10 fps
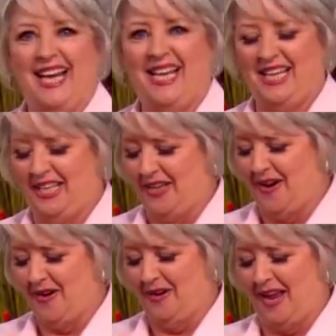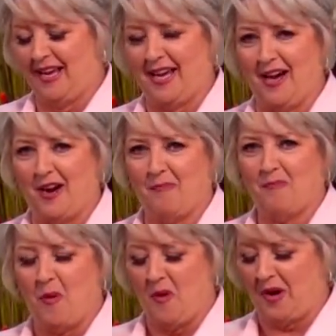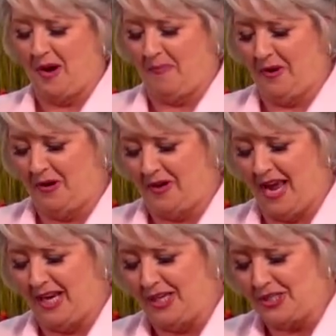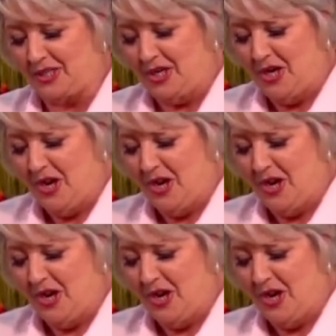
Hey, y'all, I got our pork up here now, and it's